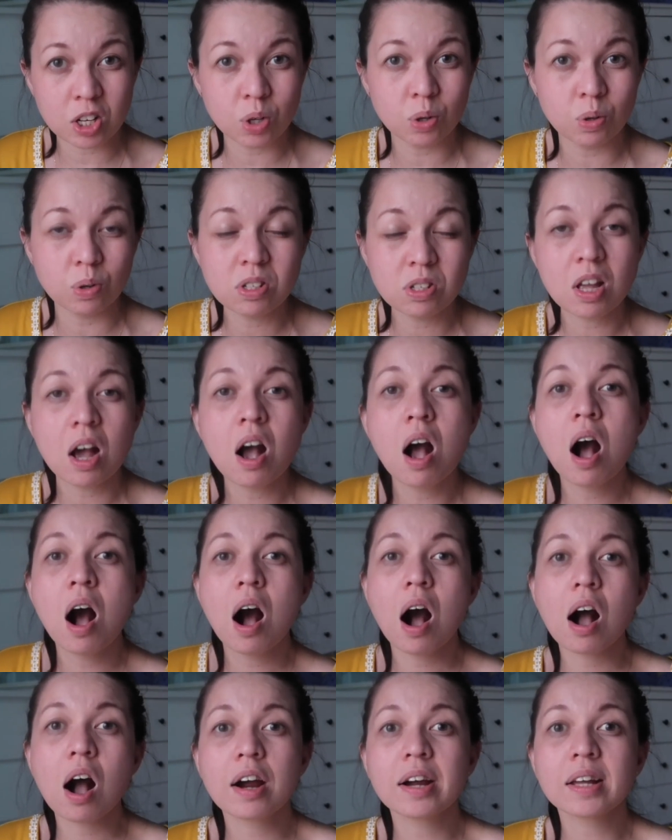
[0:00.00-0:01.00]
use
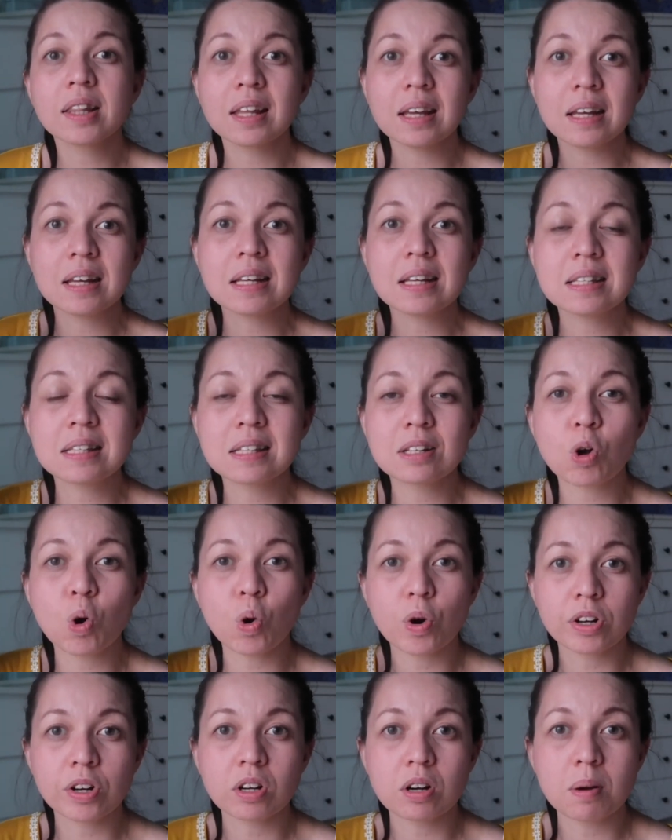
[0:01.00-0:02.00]
are these
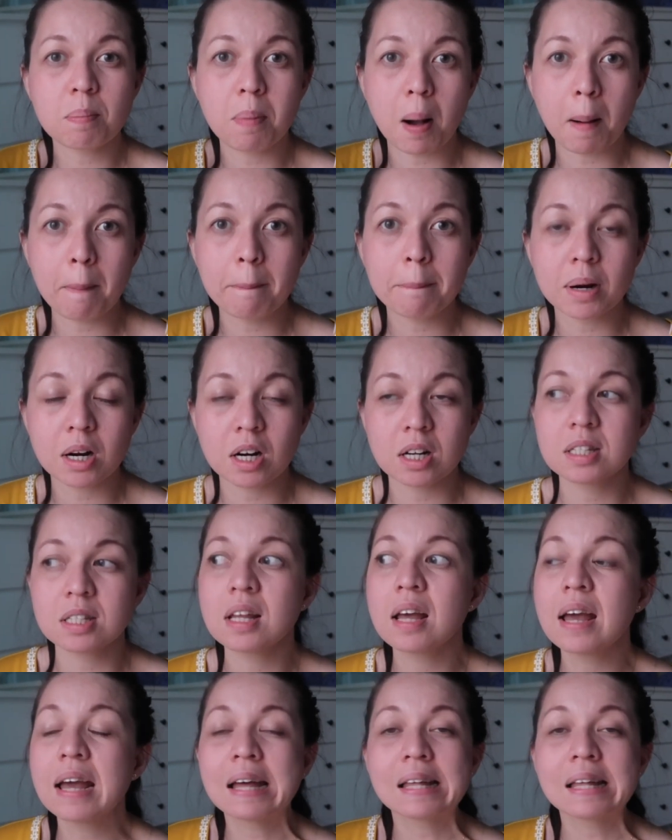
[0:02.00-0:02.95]
corner bumpers.